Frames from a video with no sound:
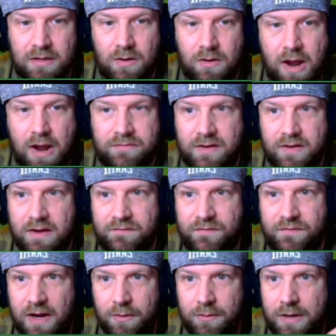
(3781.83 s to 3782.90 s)
you know I've I've
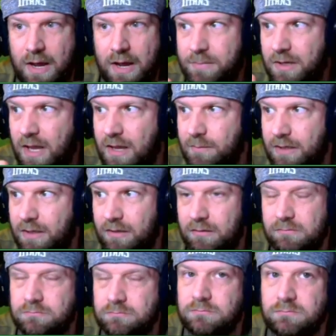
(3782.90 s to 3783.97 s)
followed Optic
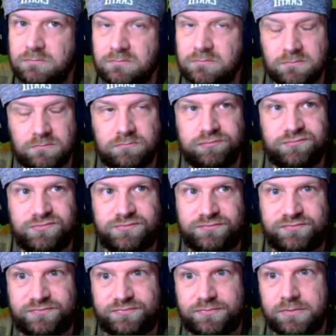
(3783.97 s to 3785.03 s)
Gaming
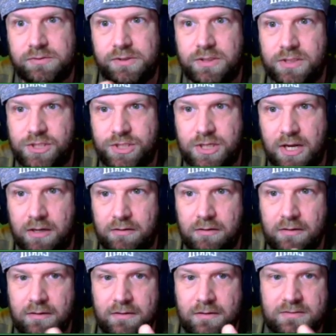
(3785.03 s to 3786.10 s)
shit
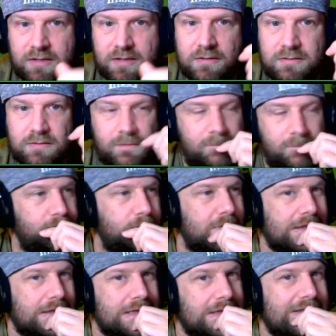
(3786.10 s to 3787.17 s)
since
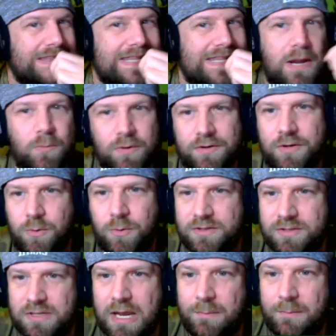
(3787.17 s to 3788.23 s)
they were doing
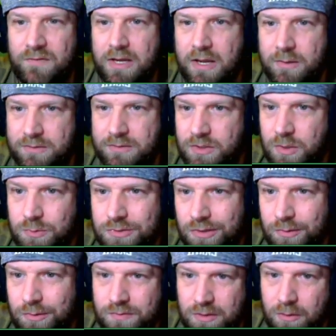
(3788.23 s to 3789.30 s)
snipe videos on
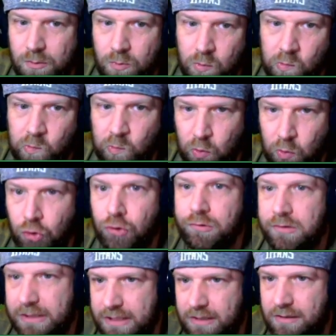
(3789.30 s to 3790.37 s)
YouTube. So
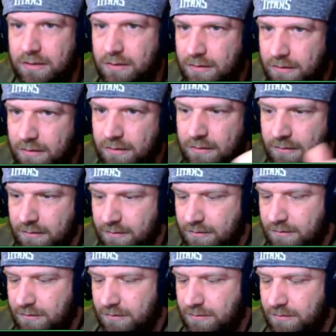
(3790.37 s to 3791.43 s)
early,
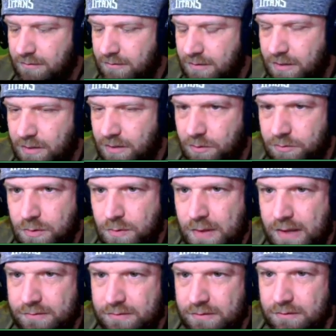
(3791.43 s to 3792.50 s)
you know,
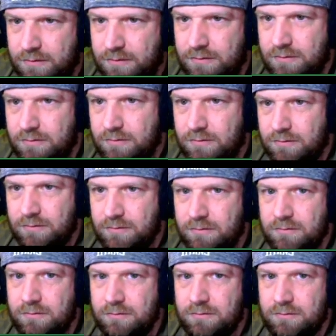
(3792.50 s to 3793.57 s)
2000s. Mm-hmm.
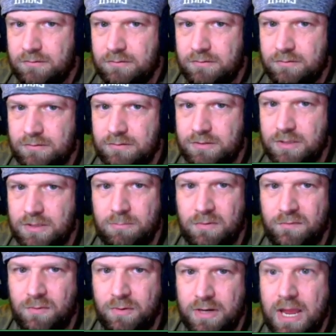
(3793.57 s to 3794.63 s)
Shit
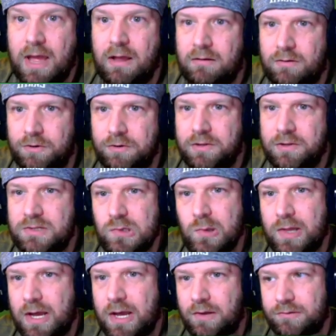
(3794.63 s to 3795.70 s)
before, yeah, early
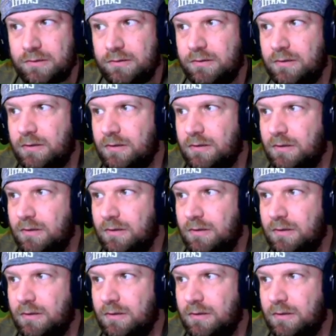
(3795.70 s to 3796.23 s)
2000s.